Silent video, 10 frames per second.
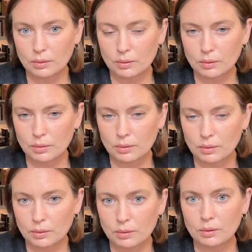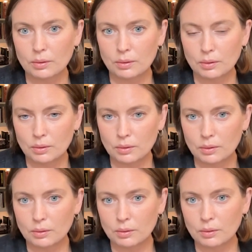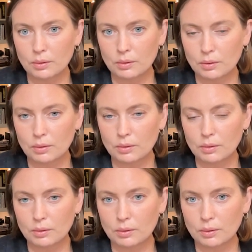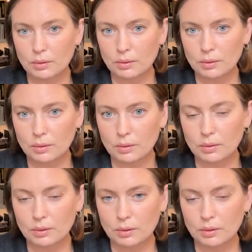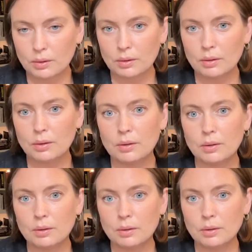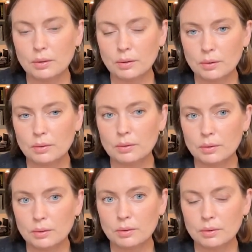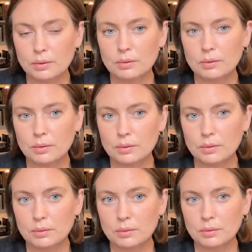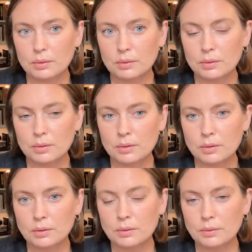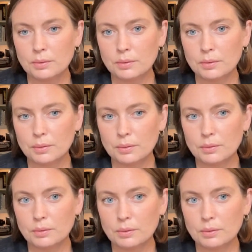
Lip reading: No words are spoken by the person on screen.